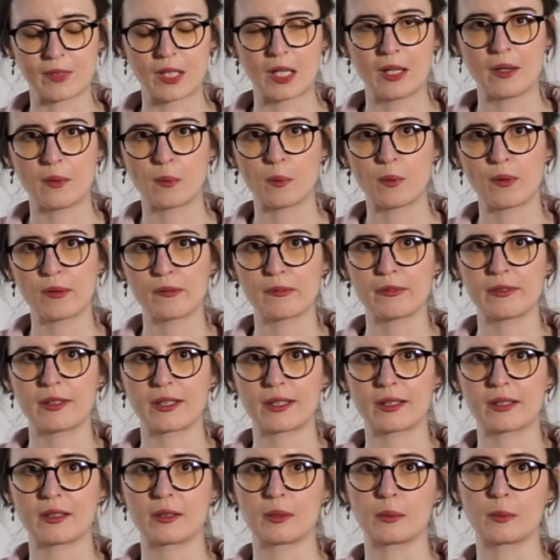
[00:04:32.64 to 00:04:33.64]
One thing
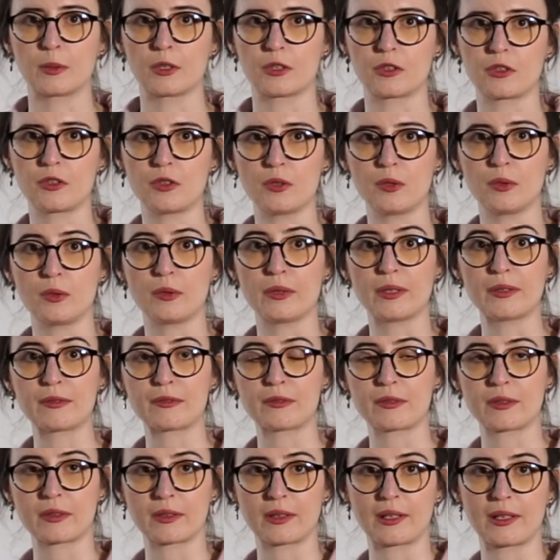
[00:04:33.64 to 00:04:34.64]
I would do
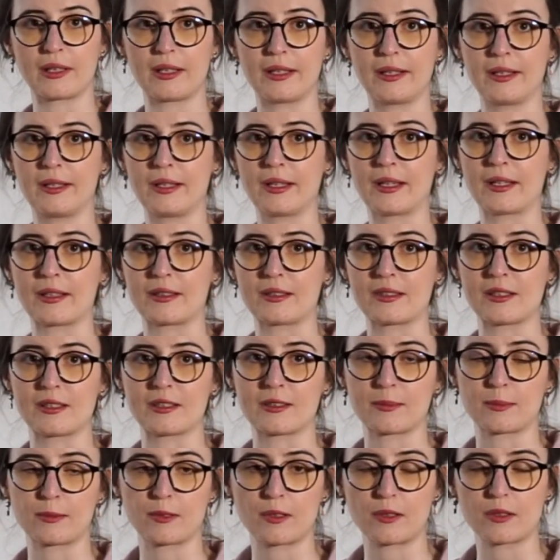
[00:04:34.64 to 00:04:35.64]
differently at this
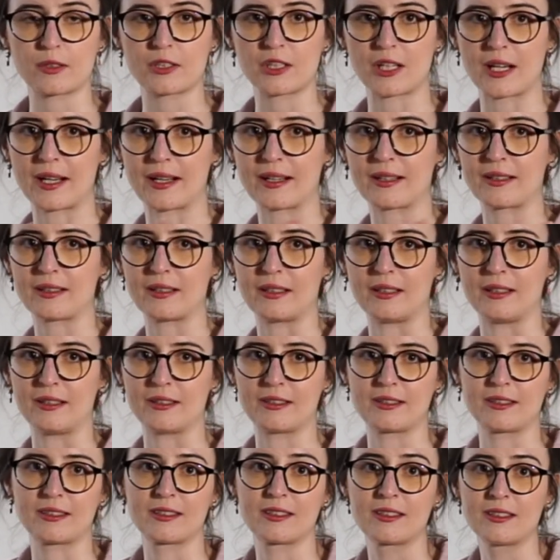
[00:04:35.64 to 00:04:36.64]
project is